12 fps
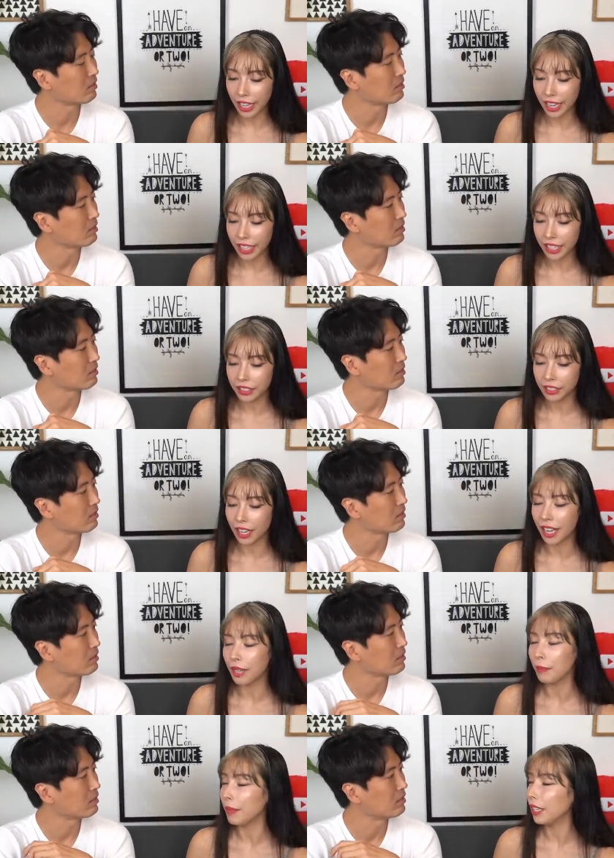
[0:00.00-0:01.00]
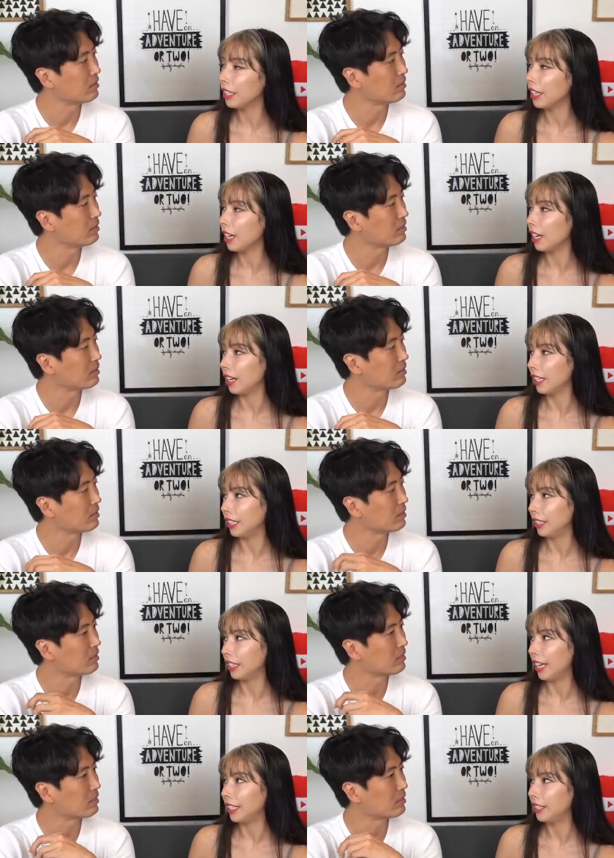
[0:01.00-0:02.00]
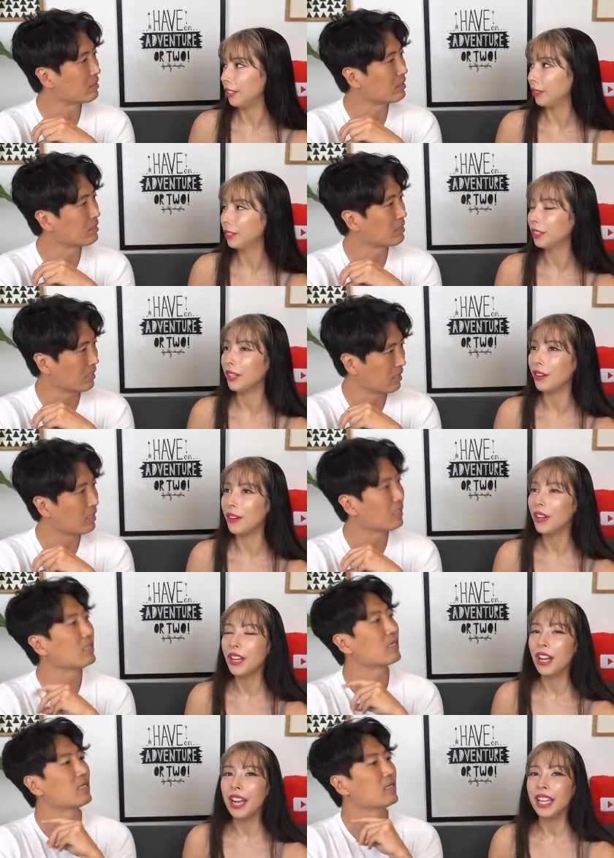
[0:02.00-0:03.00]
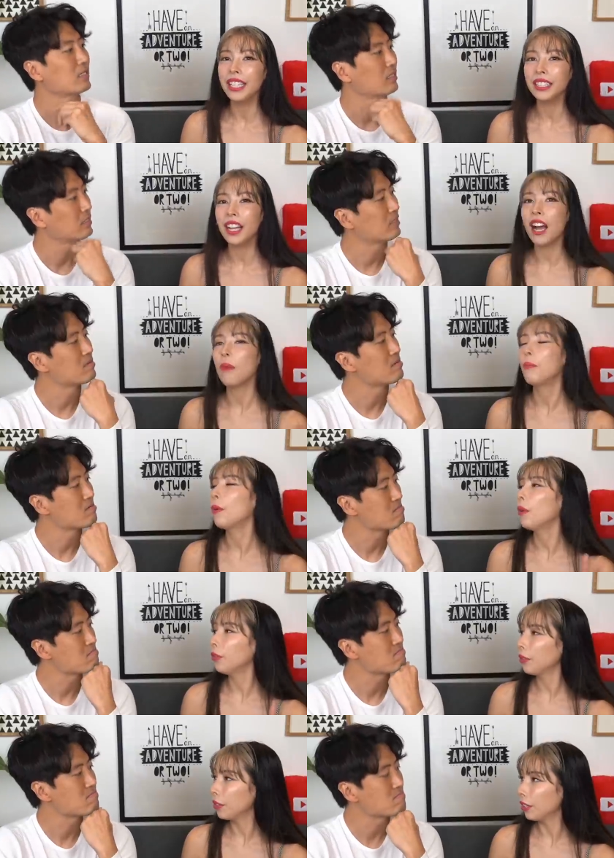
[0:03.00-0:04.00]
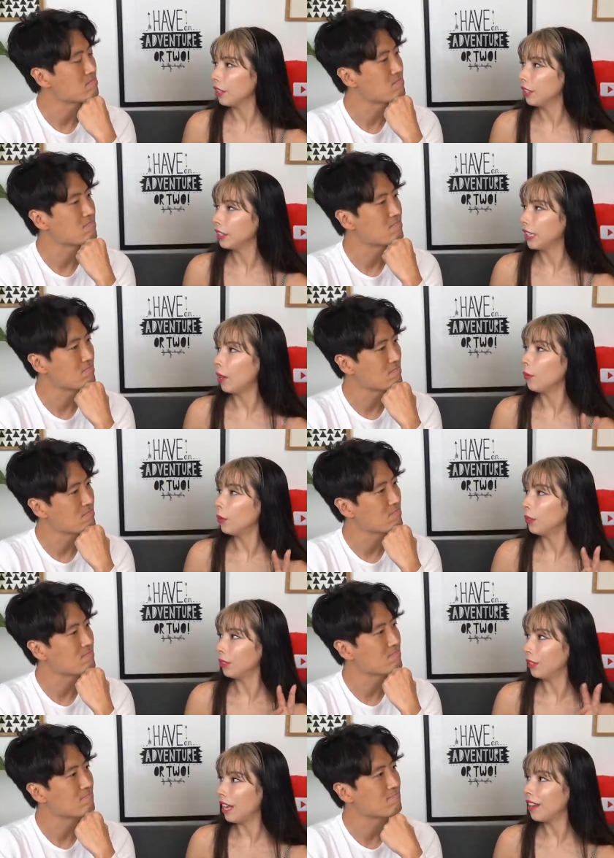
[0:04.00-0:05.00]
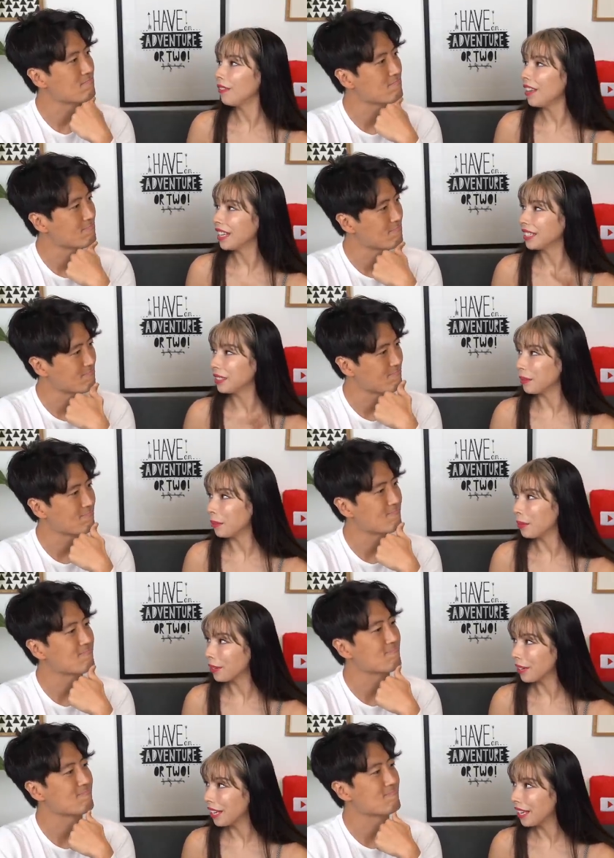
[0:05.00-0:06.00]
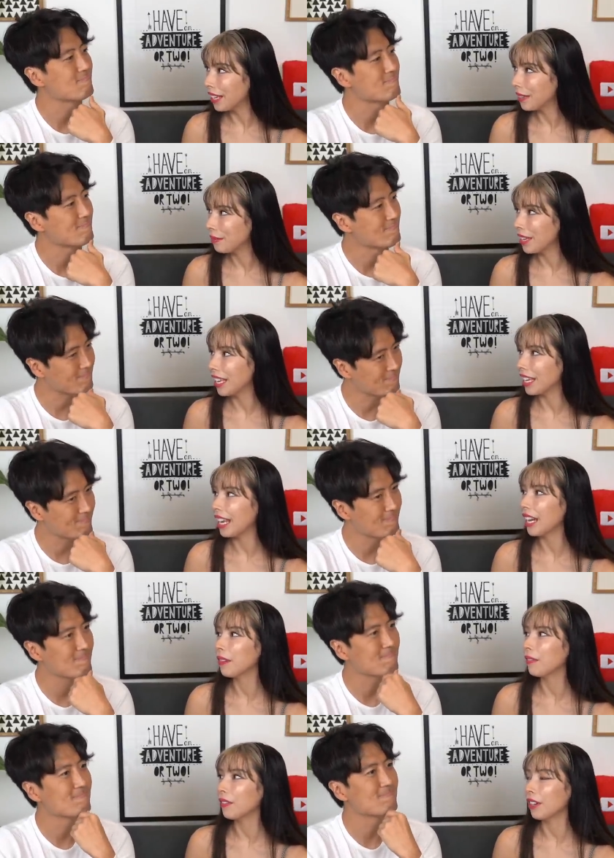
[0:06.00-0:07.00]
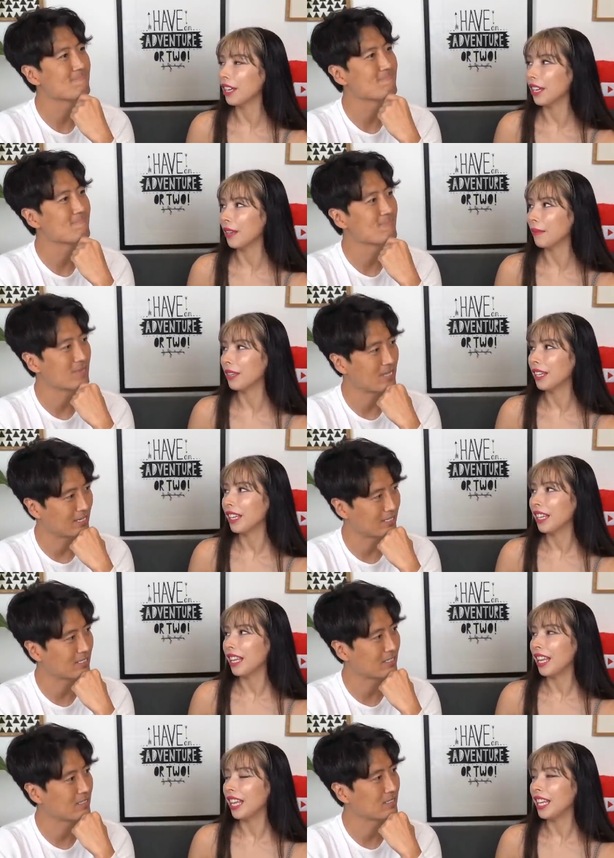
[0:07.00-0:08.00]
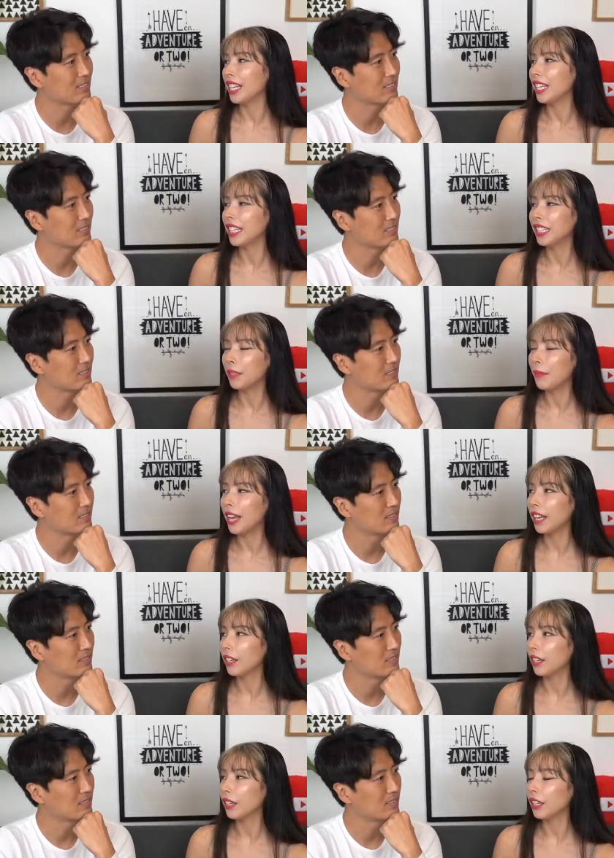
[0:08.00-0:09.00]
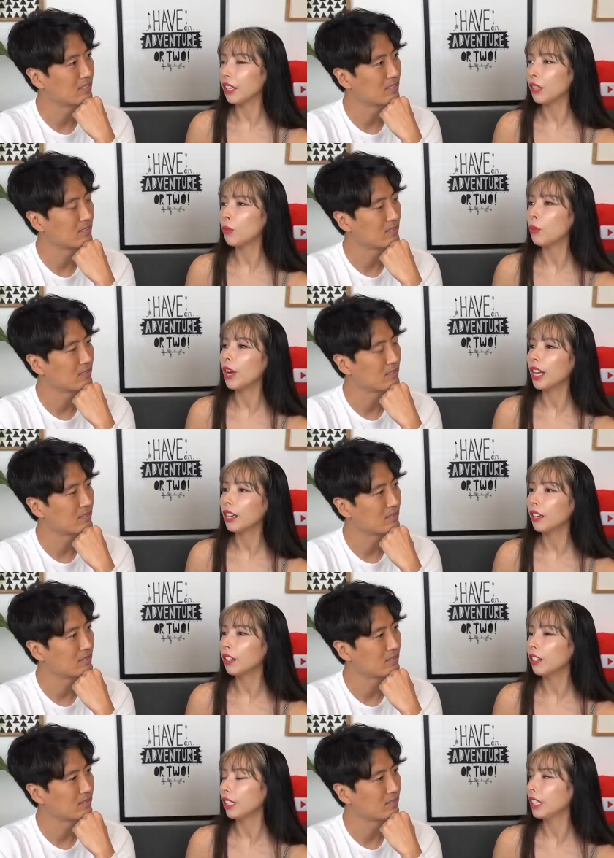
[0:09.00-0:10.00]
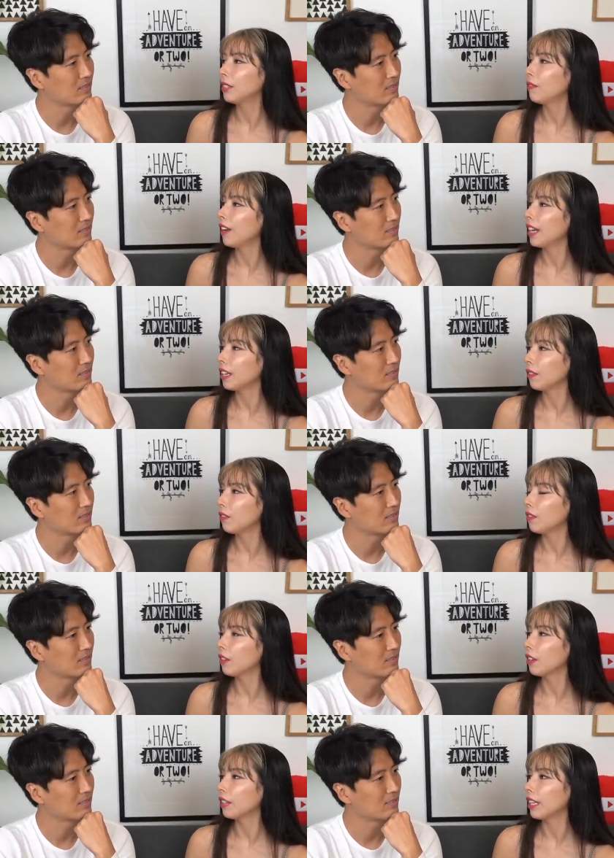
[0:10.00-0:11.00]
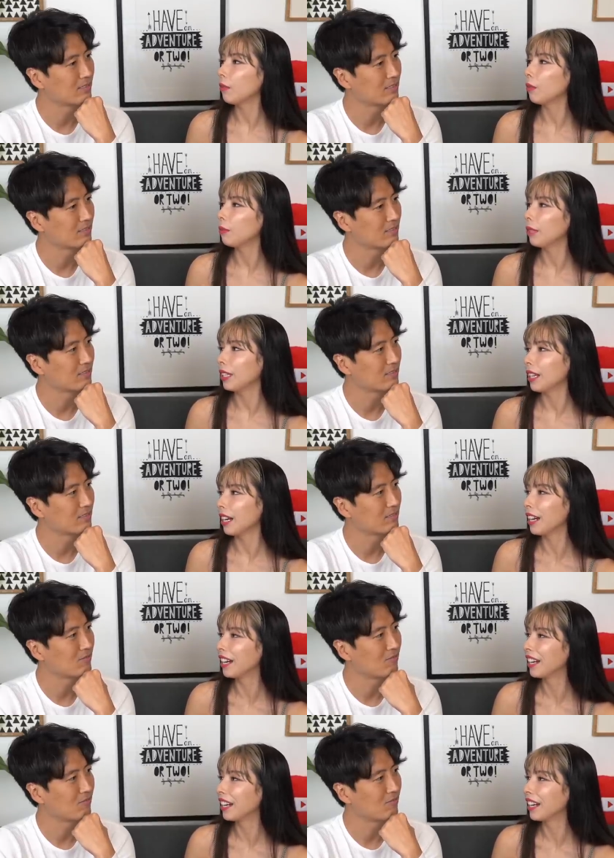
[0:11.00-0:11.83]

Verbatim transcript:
Speaker 1: that he's got Emilia on his side too. So he's got both girls that will love and support him mm-hmm. and care for him. Yes. It, it, doesn't matter what girl he's fighting for, they will be there.